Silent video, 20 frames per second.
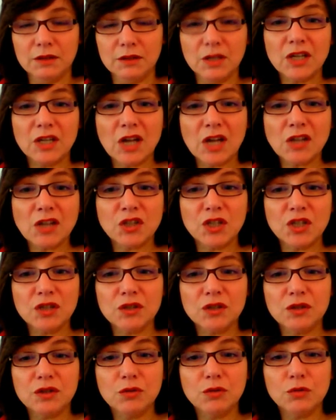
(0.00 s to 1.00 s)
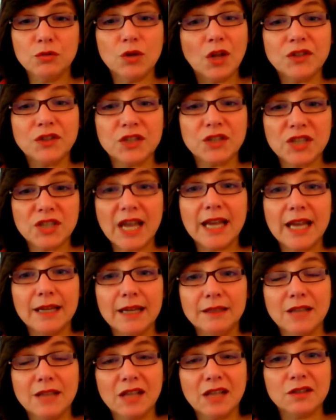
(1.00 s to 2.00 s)
The Russians do not
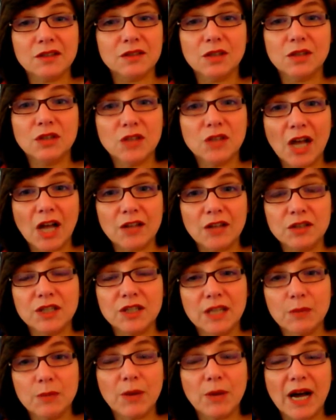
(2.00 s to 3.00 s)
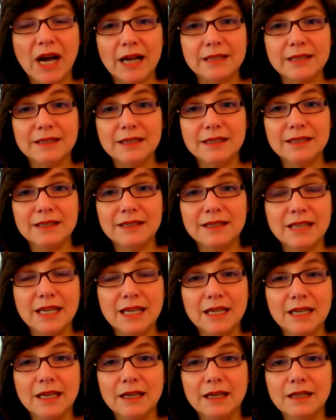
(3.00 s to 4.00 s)
say that the Dutch keep
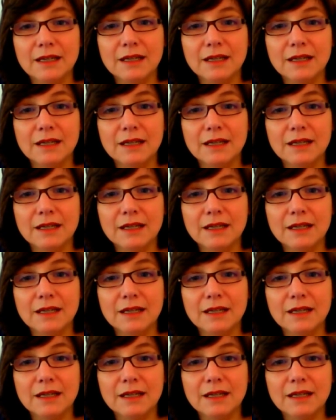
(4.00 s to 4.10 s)
ICC,